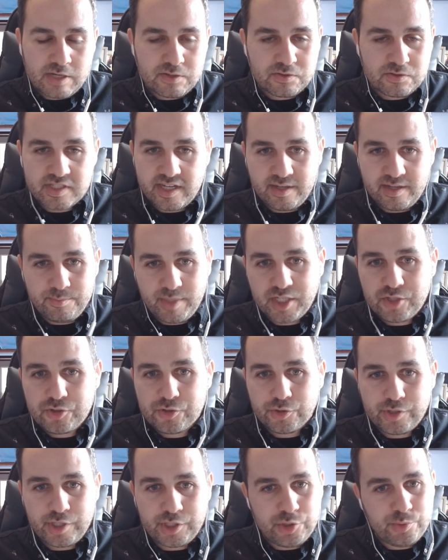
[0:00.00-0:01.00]
I would say make
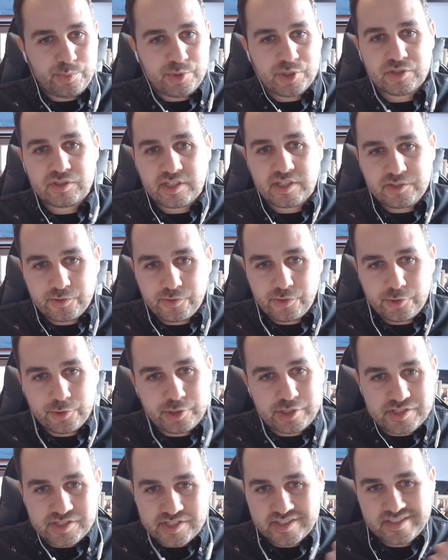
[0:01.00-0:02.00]
sure that you build out your
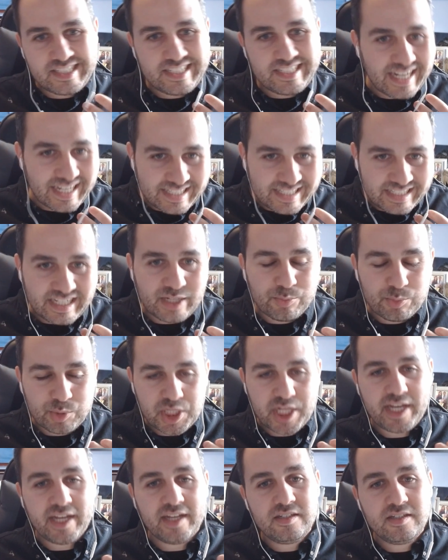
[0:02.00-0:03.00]
30, 60, 90 day
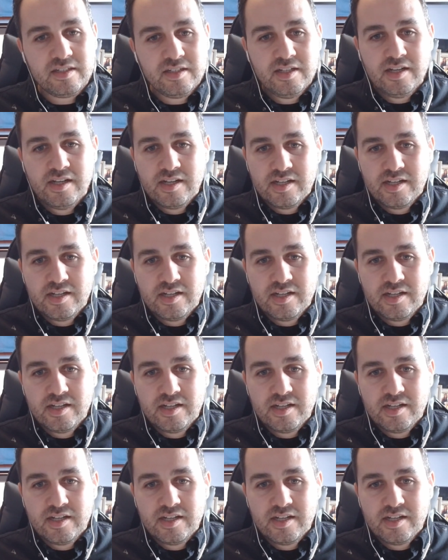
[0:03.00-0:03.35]
plan